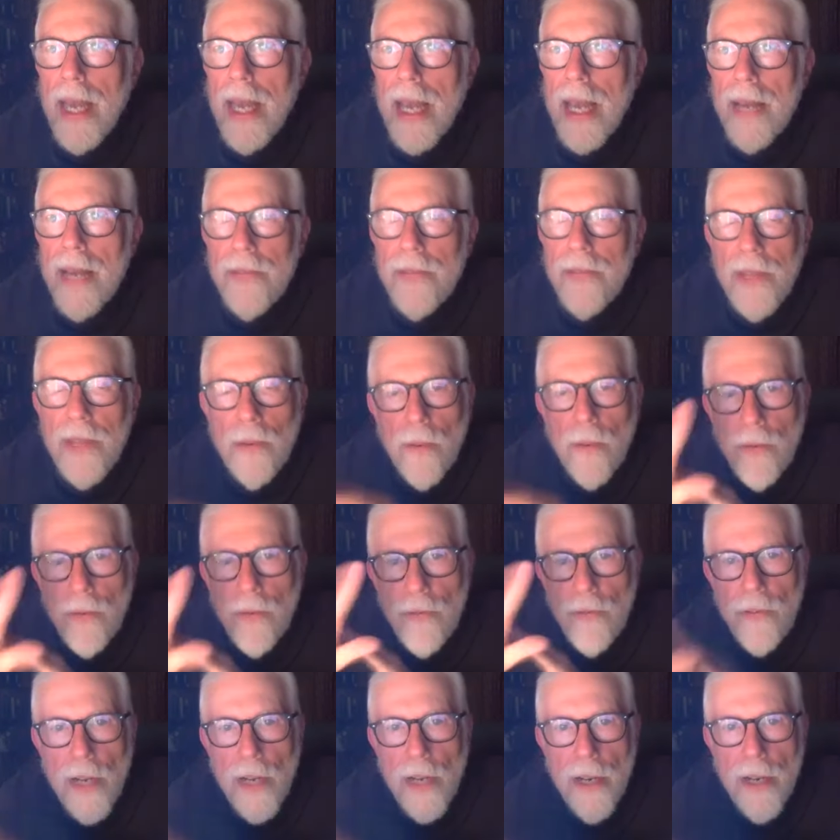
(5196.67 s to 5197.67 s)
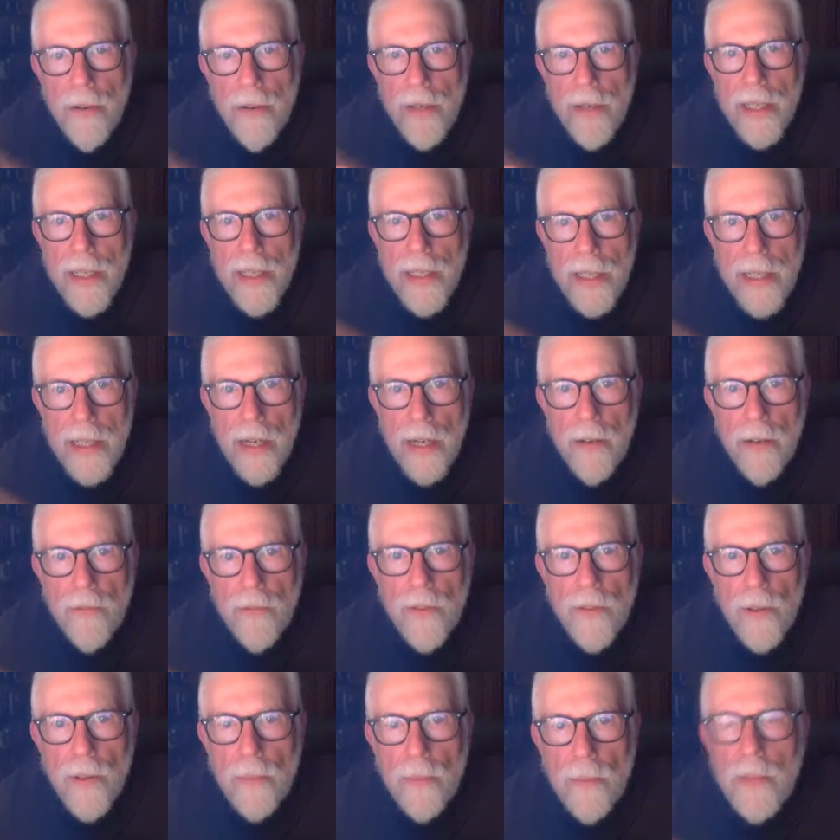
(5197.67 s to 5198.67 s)
And they were very
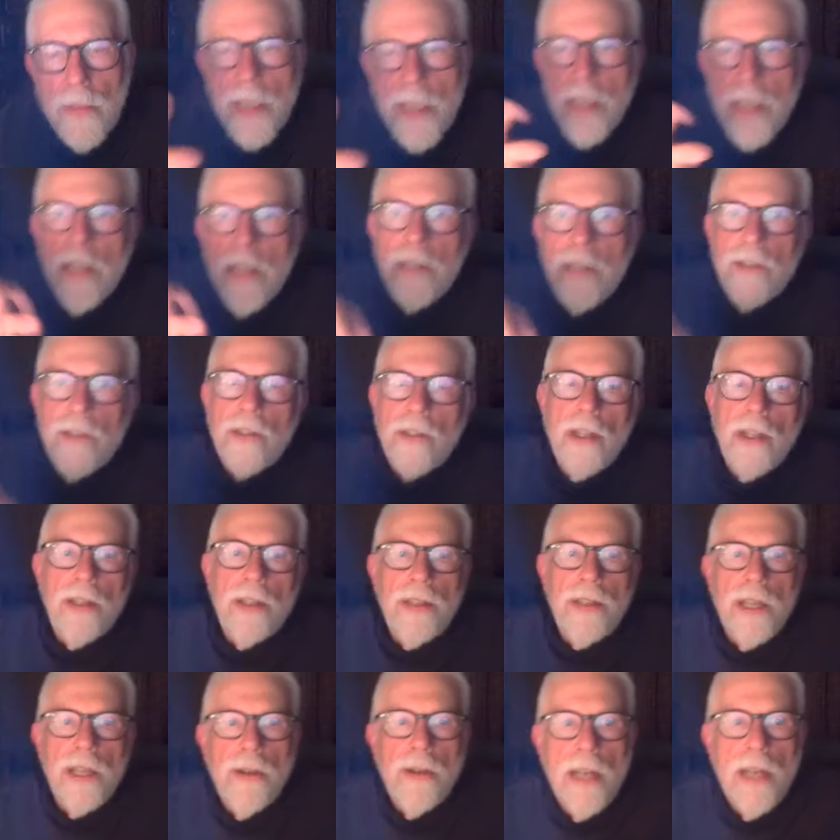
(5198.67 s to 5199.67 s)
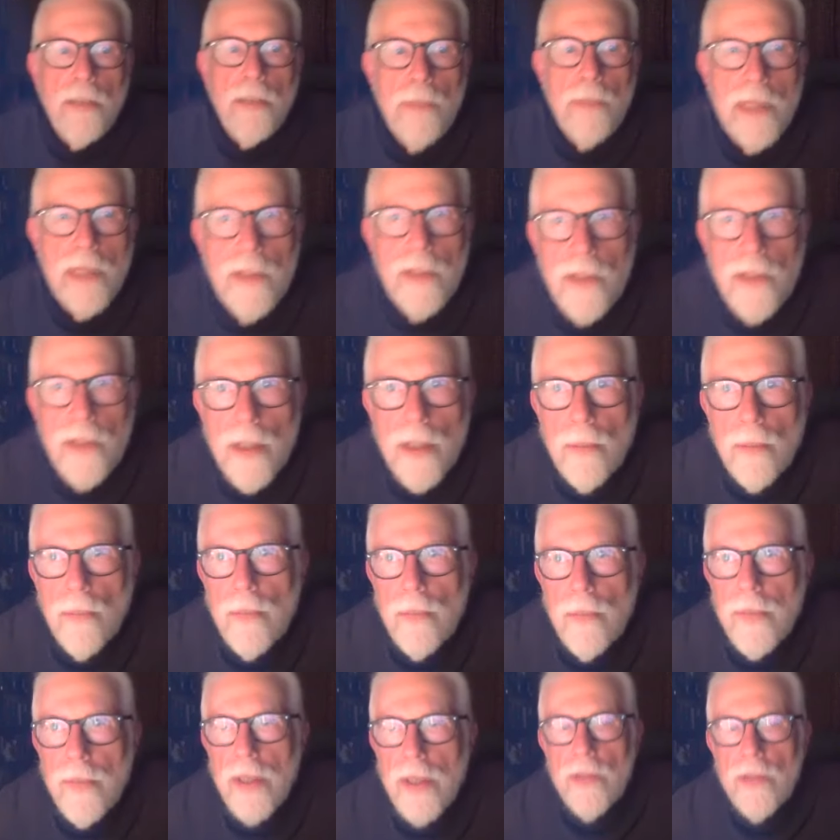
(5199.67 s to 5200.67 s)
careful, because there had been
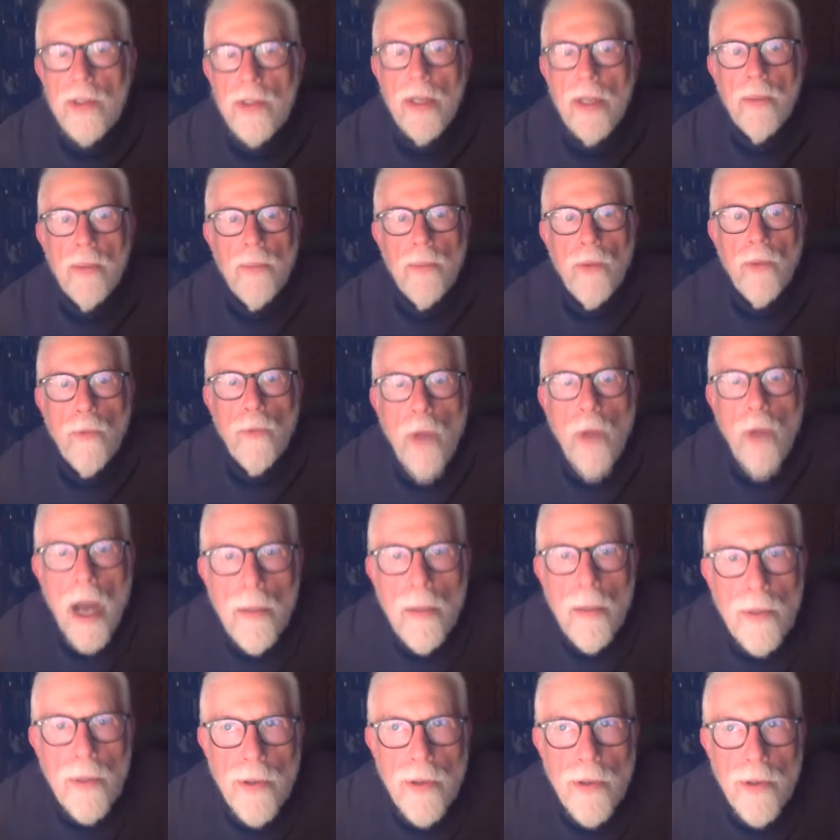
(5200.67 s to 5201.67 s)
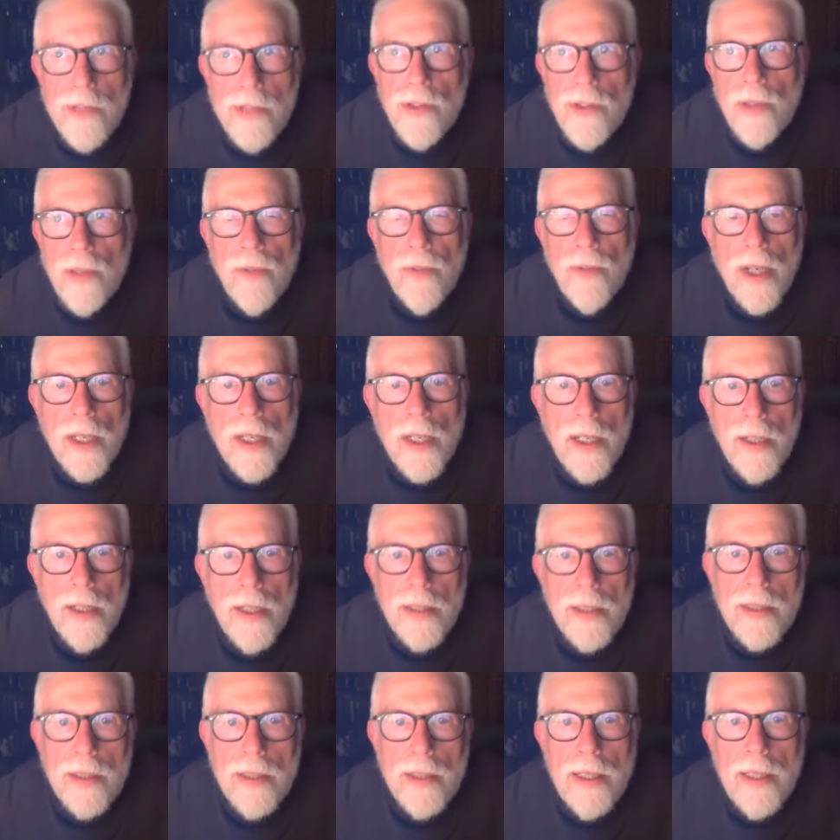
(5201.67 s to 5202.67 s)
some robberies of
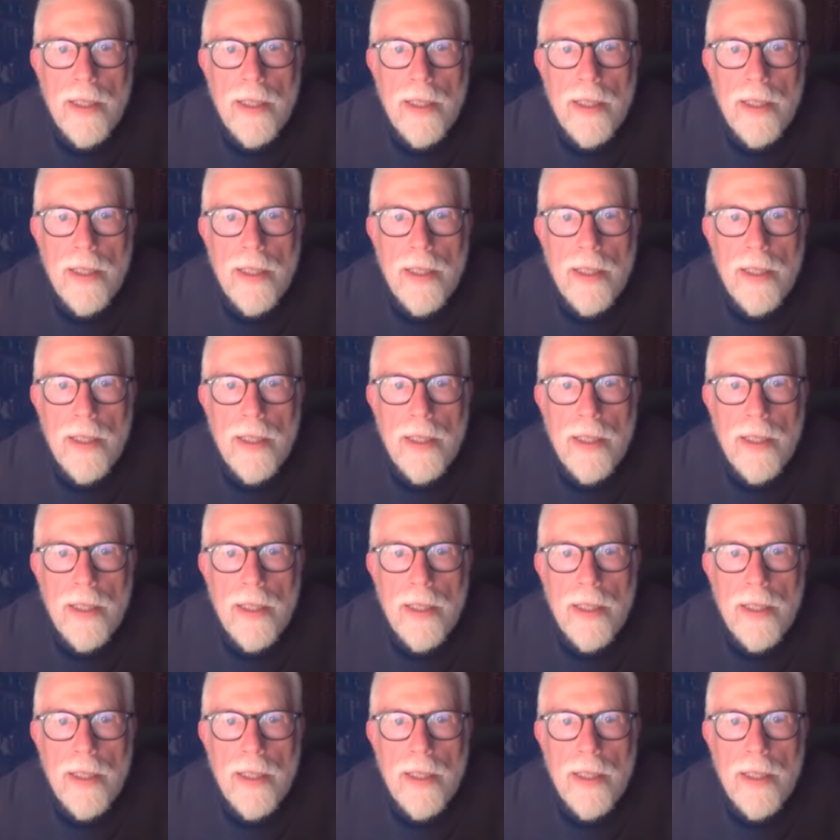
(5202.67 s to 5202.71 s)
occult